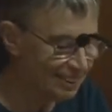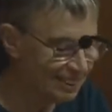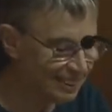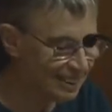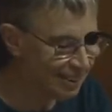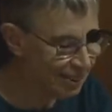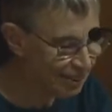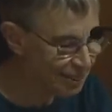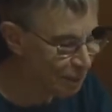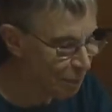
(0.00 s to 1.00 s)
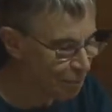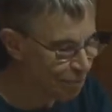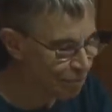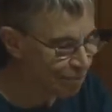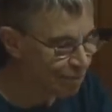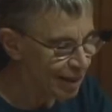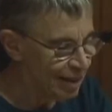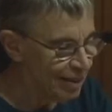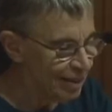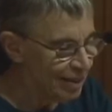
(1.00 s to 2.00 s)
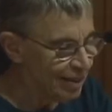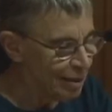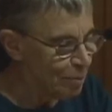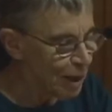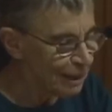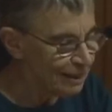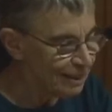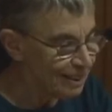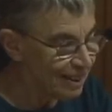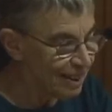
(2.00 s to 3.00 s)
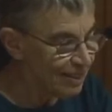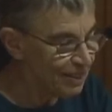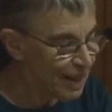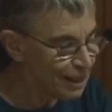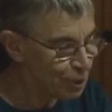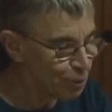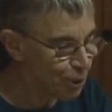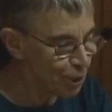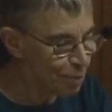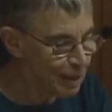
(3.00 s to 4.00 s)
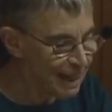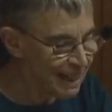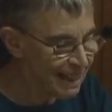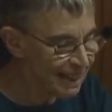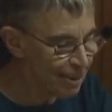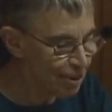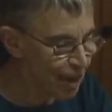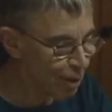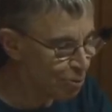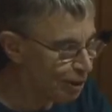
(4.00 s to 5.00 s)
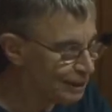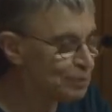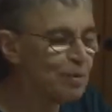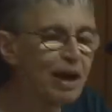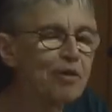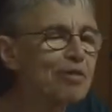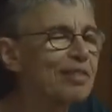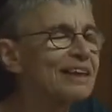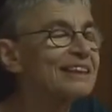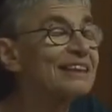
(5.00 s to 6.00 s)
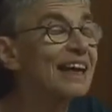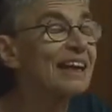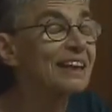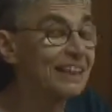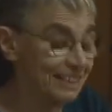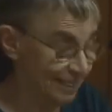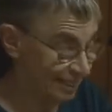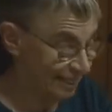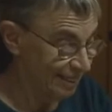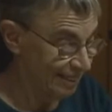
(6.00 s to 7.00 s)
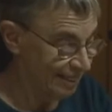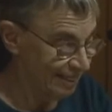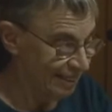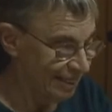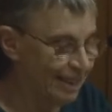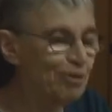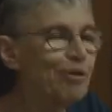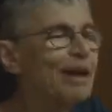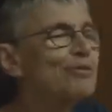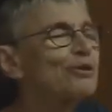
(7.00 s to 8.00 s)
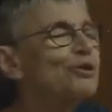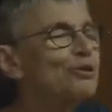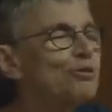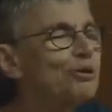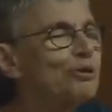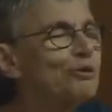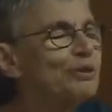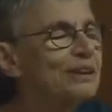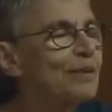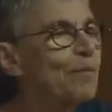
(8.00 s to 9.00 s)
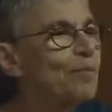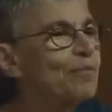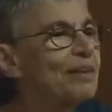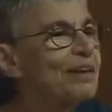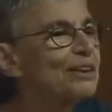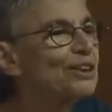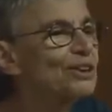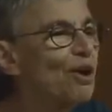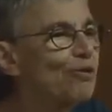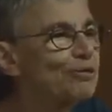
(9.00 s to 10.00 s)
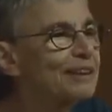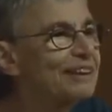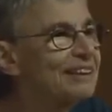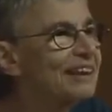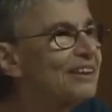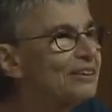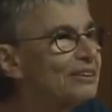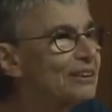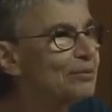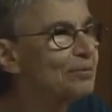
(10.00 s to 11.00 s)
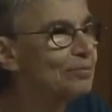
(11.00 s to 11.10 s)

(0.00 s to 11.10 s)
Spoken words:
on stairs. But the lacework beginning near that one's mouth is elegant, engraver's grooves, soft dares.